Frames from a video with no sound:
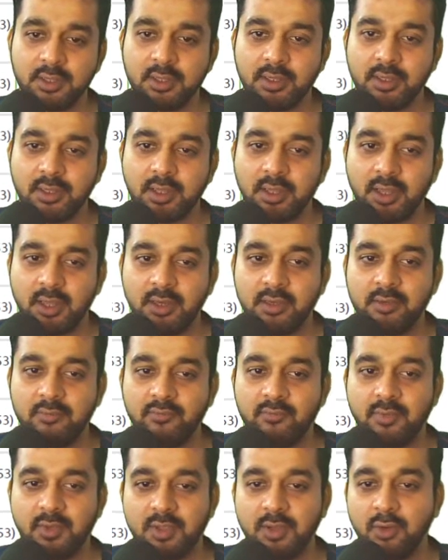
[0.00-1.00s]
And
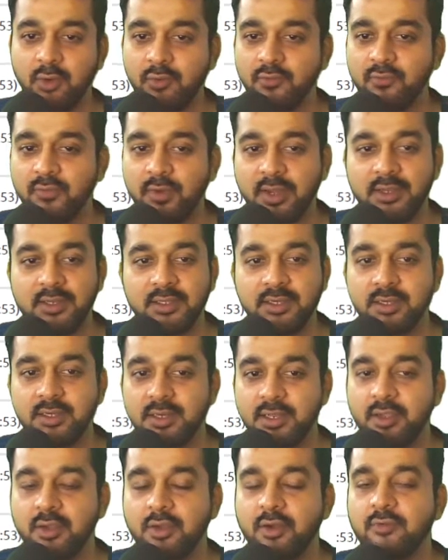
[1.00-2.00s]
we cannot find the
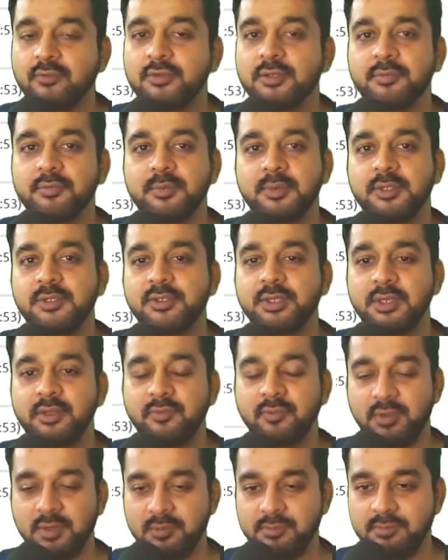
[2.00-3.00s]
link of this page
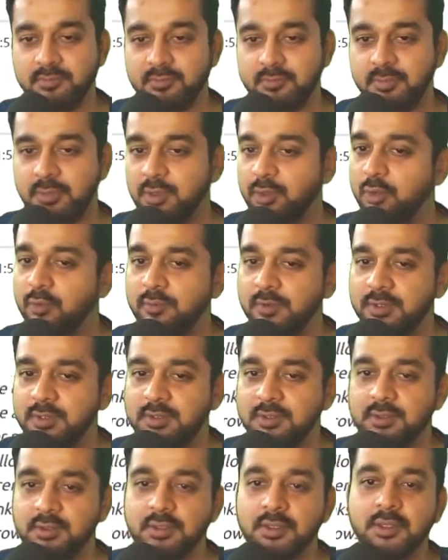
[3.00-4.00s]
anywhere. But no
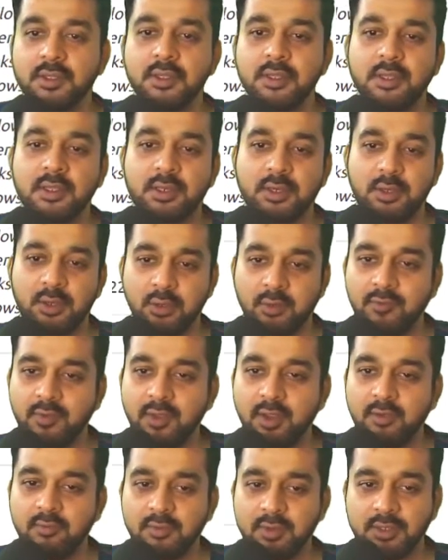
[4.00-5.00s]
worries, now we
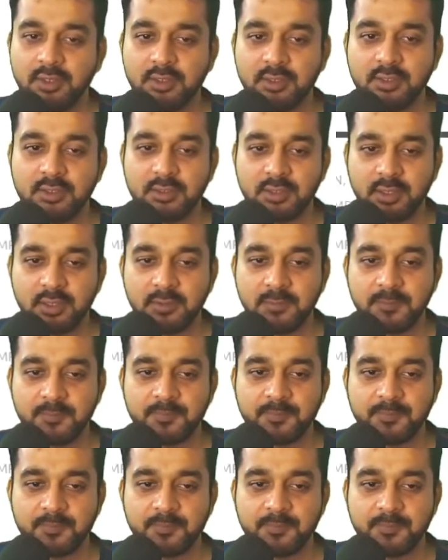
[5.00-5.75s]
have done this thing.